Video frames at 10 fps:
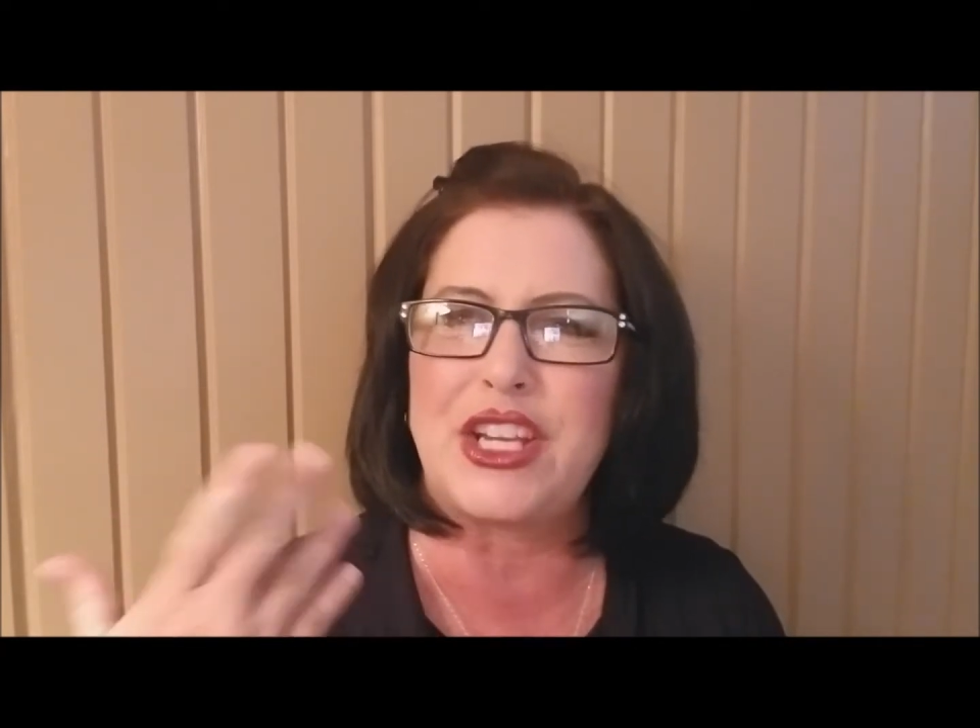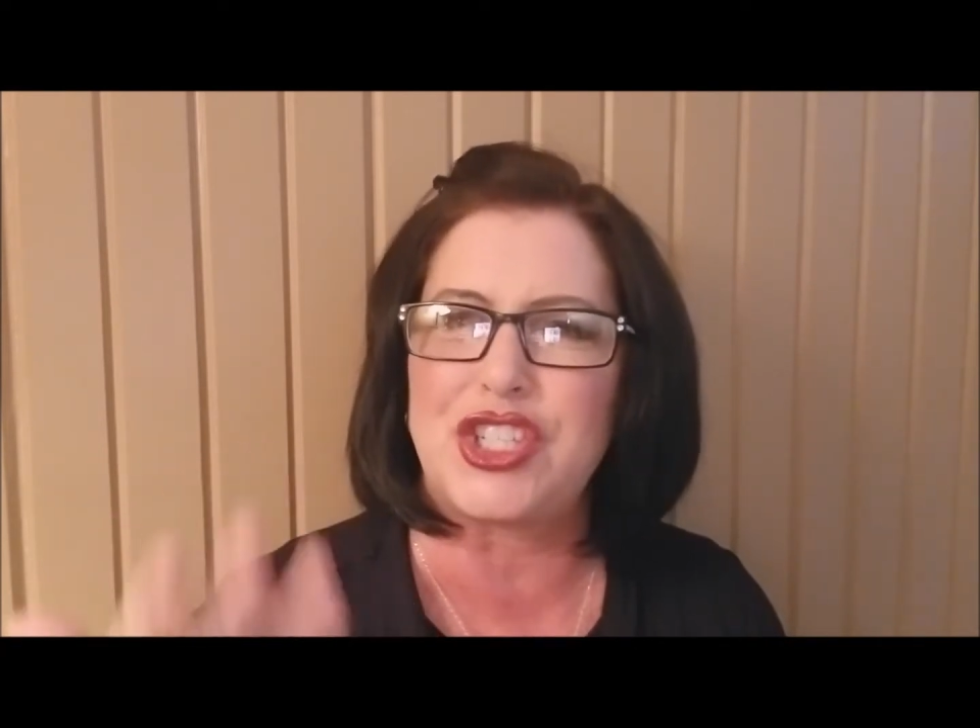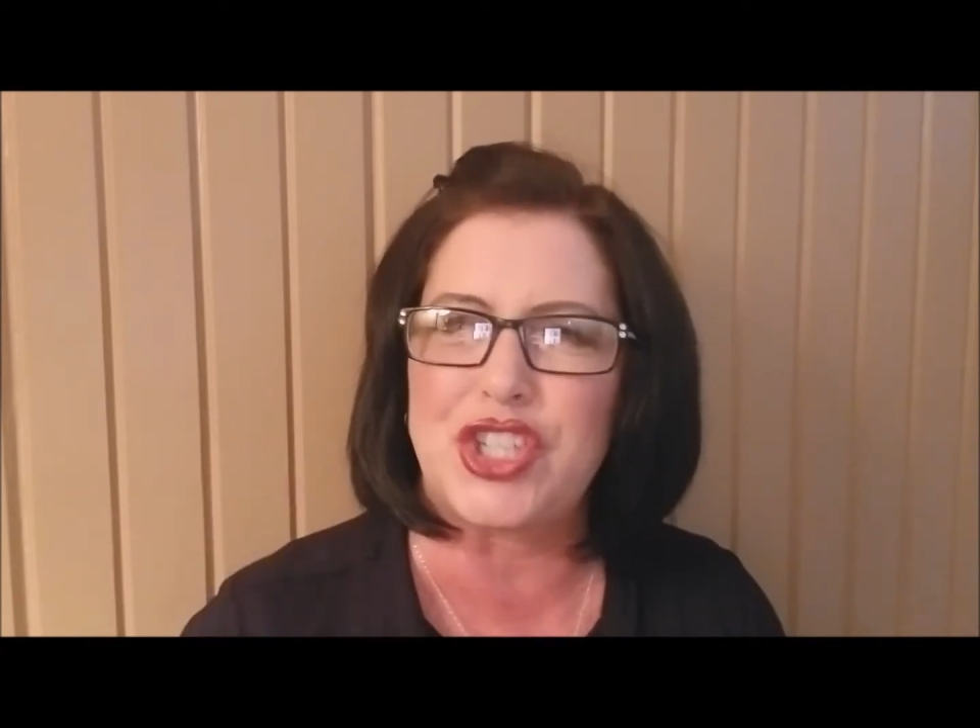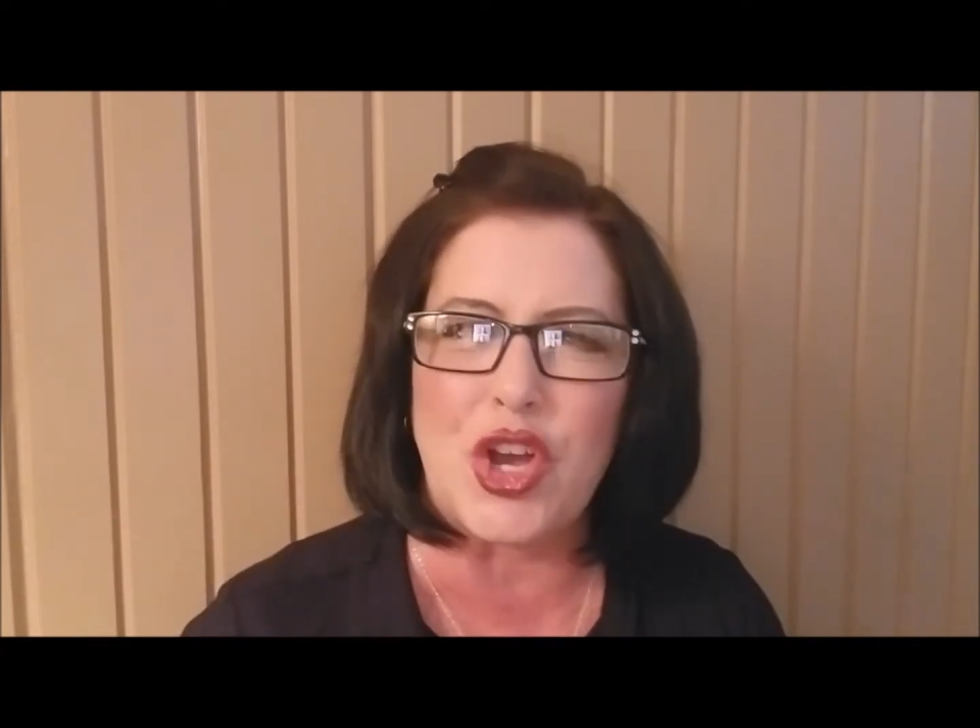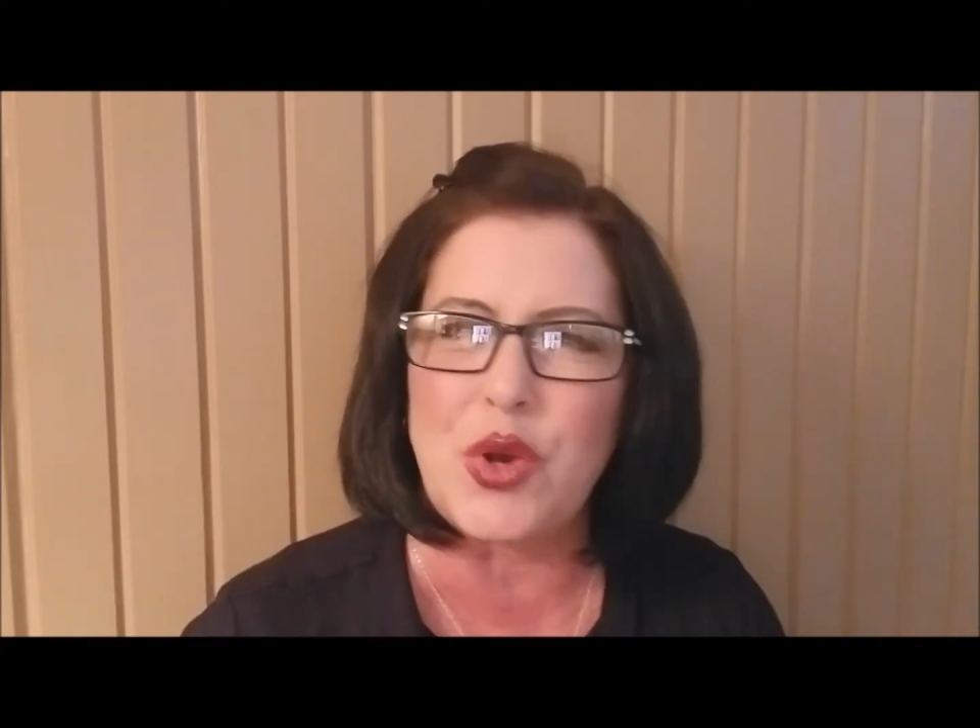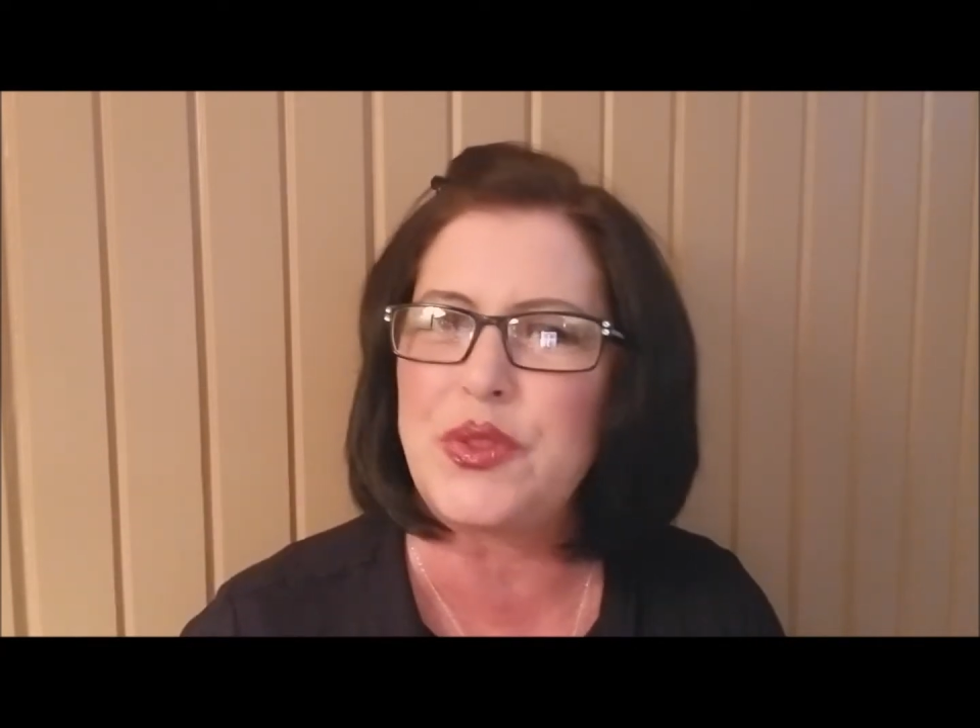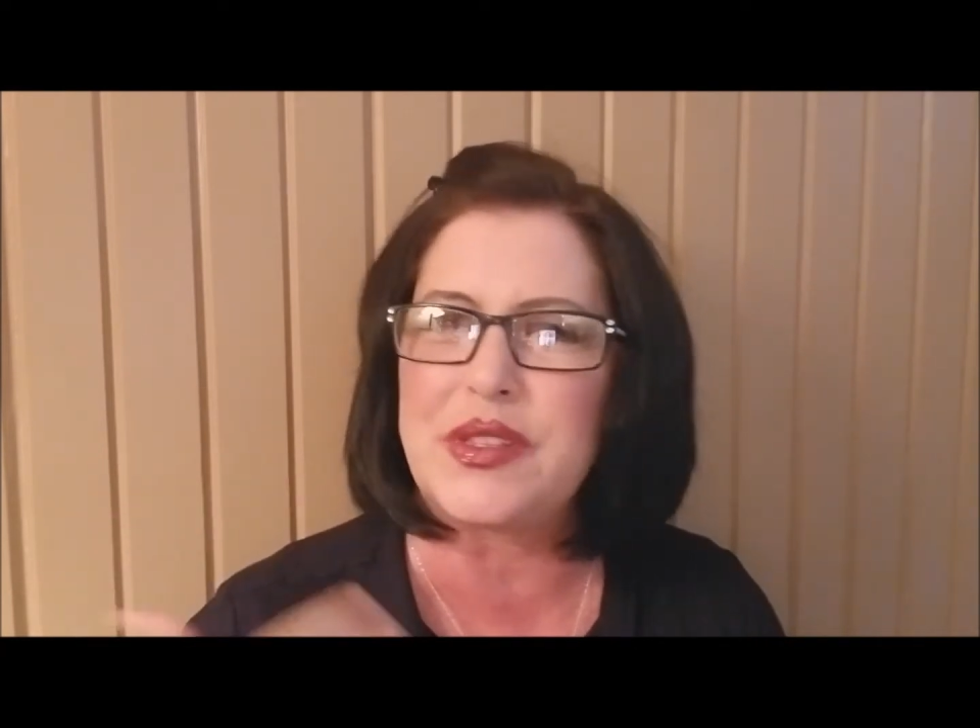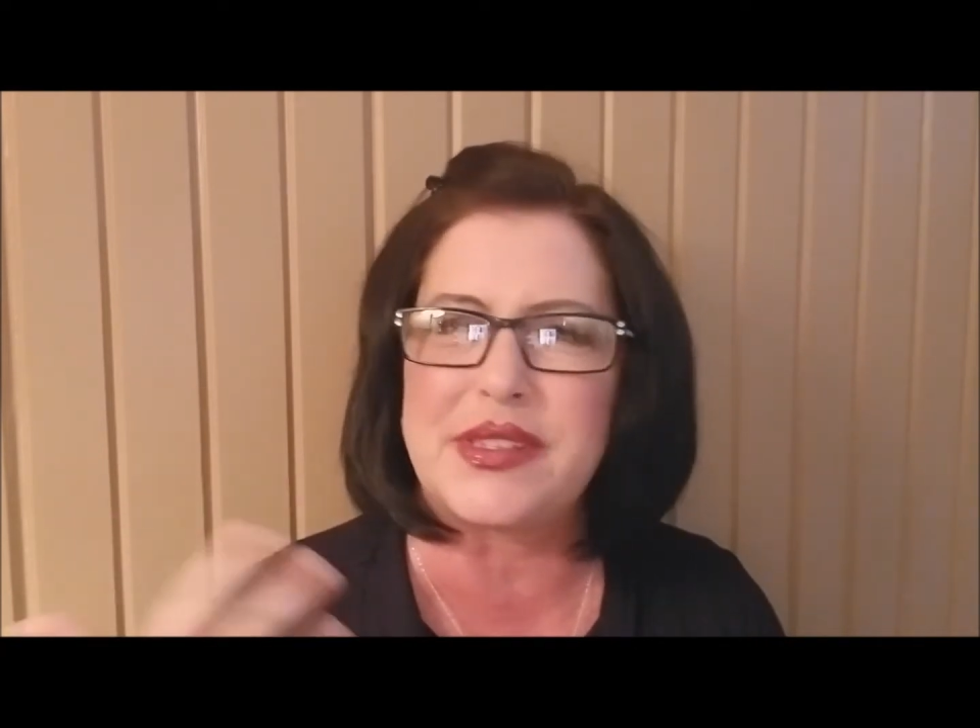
showed the